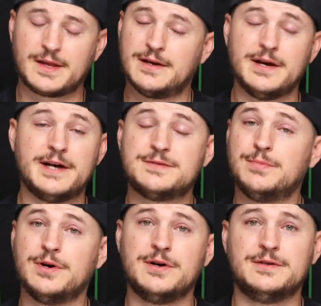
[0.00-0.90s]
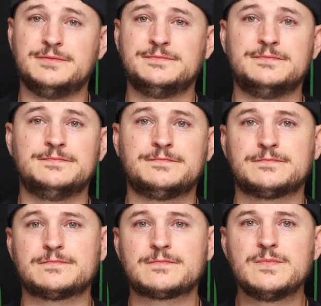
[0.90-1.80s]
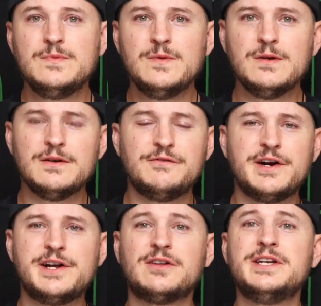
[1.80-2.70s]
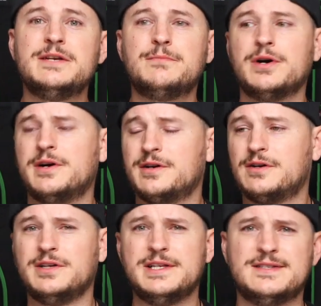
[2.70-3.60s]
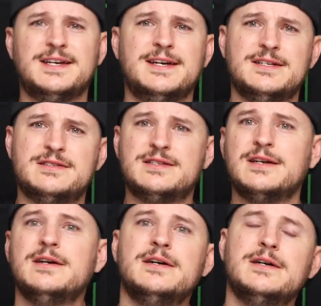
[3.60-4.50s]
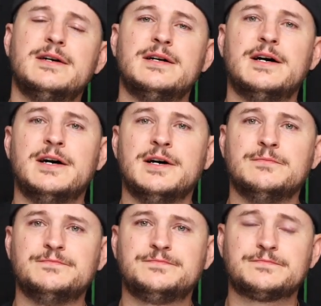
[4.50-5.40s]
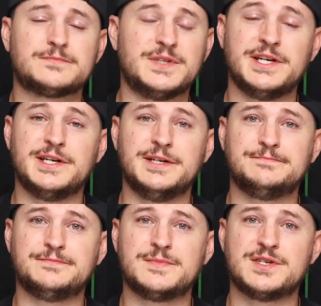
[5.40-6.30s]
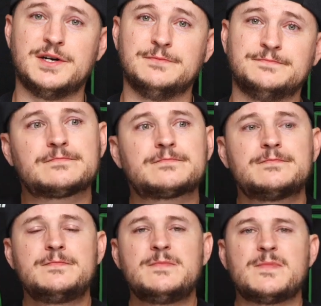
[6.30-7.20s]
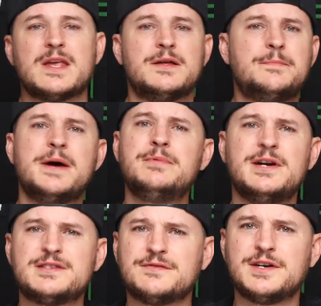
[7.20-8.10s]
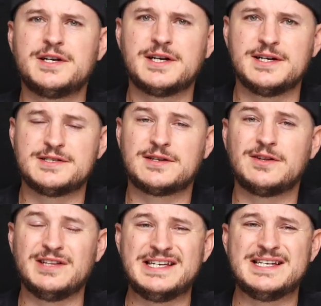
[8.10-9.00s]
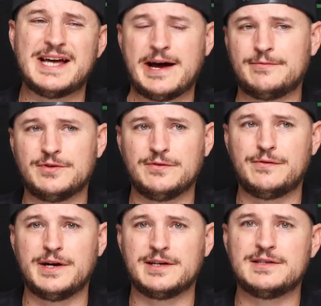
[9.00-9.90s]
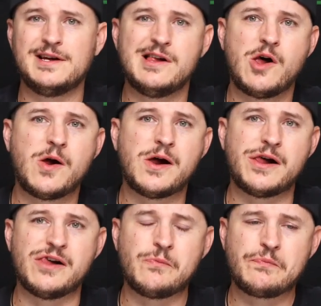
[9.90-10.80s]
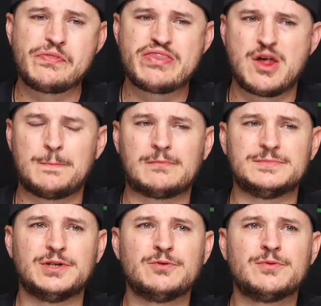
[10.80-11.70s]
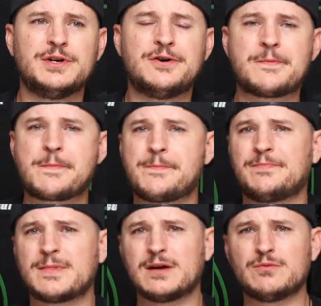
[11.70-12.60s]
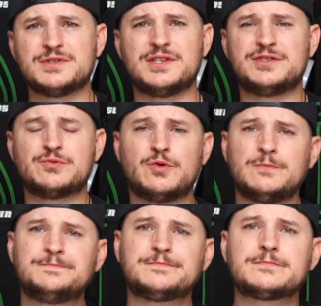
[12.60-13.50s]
Nice burn, a very clean burn, clean taste. Digging it. So the pepper has a very nice clean after effect. No real residual